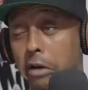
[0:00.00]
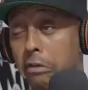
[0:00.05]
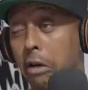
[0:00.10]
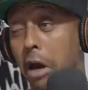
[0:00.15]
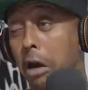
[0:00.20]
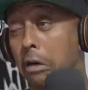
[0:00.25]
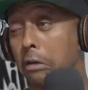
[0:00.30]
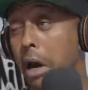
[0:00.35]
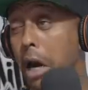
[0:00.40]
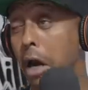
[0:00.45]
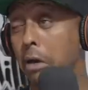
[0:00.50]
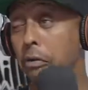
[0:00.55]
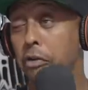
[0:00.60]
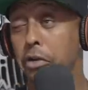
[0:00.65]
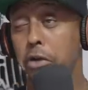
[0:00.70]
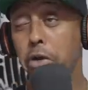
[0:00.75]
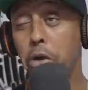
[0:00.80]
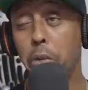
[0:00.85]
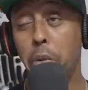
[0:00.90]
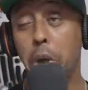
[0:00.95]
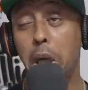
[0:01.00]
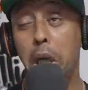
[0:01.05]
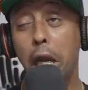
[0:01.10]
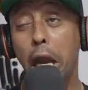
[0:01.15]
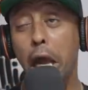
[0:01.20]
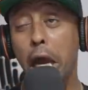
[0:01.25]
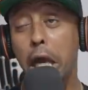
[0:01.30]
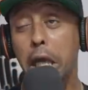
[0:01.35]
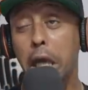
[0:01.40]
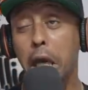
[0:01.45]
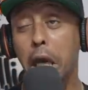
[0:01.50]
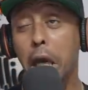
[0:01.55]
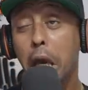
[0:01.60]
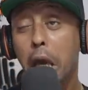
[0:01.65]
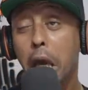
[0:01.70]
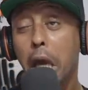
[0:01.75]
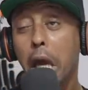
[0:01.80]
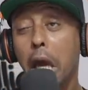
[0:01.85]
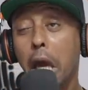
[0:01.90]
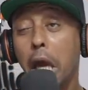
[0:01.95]
was running around for two weeks like. I will this.
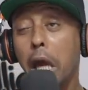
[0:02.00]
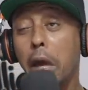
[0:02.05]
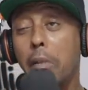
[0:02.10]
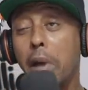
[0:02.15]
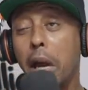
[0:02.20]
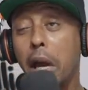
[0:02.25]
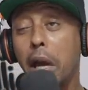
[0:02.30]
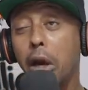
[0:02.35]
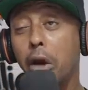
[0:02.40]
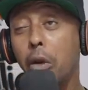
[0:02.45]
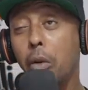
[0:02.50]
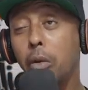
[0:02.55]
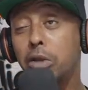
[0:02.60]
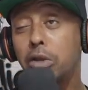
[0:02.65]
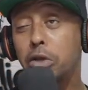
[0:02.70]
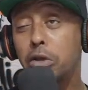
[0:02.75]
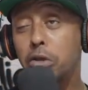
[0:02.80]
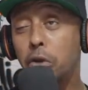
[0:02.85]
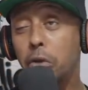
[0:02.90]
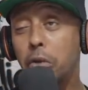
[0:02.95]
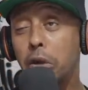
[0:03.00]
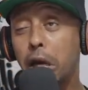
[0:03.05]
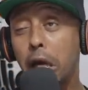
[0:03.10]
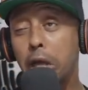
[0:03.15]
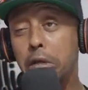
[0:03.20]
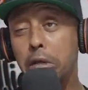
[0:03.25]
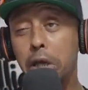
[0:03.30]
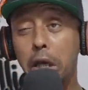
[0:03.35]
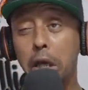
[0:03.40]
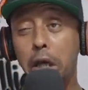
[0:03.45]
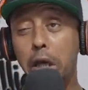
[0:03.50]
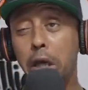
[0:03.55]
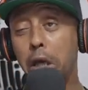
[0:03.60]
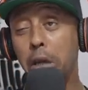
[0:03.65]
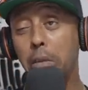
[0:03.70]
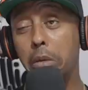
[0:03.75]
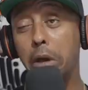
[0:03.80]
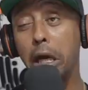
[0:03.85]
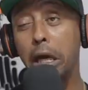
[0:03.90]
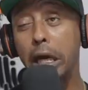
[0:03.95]
say this. Him and Lou was the two niggas in the
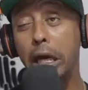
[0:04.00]
hood with a